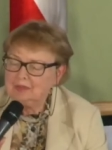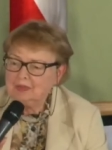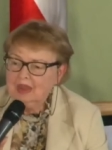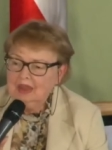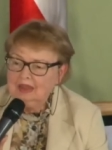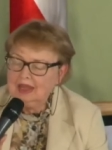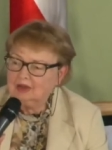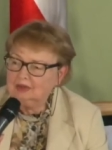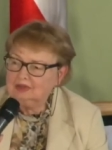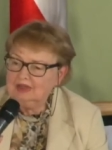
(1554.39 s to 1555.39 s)
the many
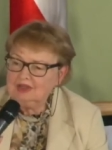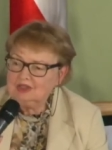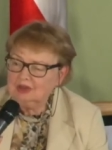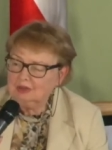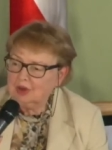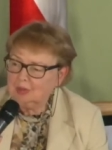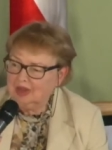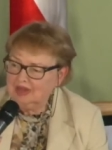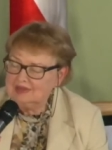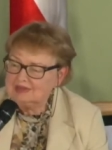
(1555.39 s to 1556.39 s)
centuries of the
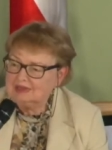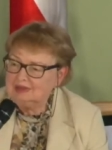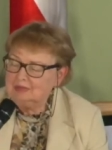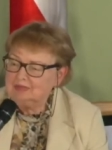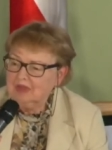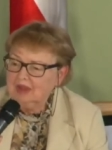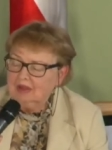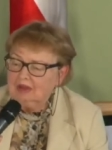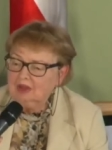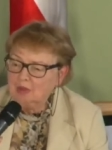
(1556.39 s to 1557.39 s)
reception of Roman
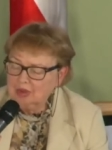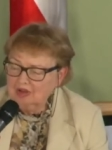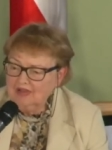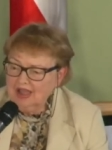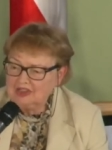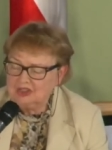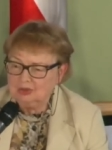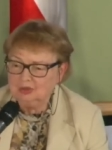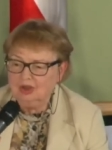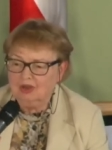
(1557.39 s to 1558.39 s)
law in Europe,
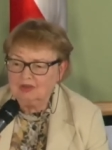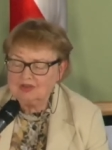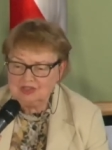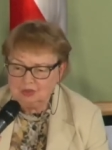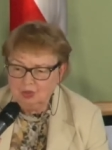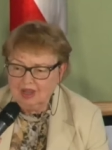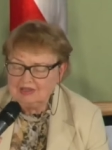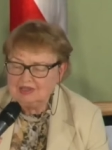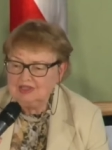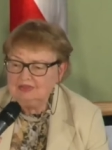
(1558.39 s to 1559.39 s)
has
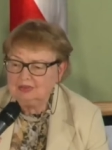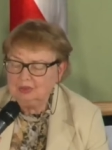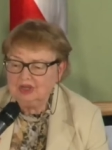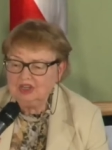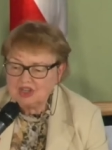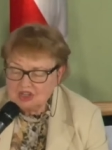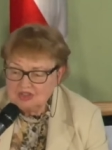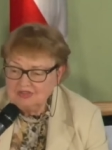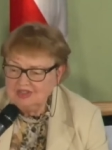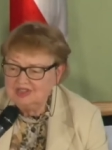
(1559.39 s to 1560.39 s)
led to the situation
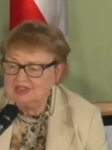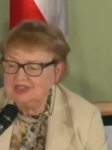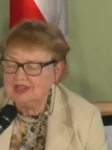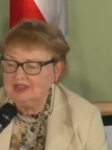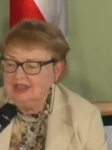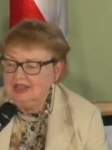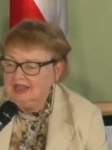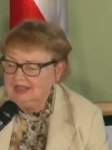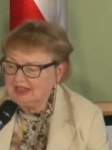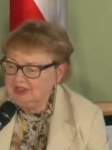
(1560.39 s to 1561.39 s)
in which
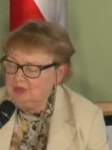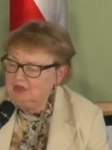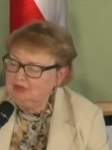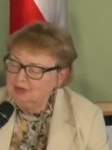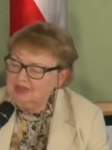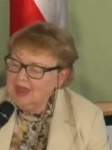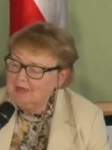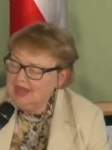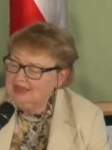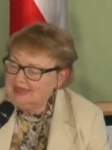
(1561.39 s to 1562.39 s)
it's true
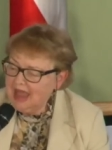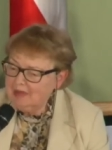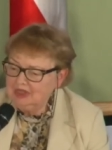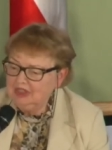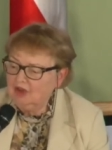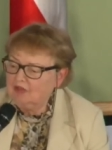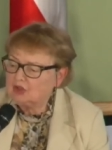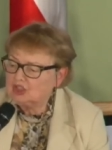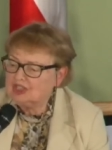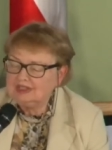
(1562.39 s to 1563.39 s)
that the
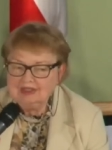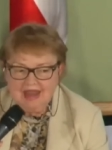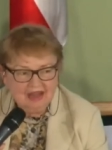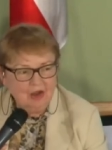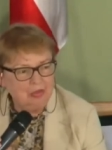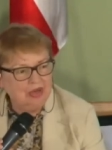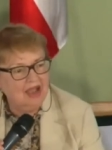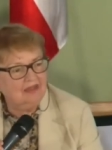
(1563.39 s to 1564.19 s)
foundations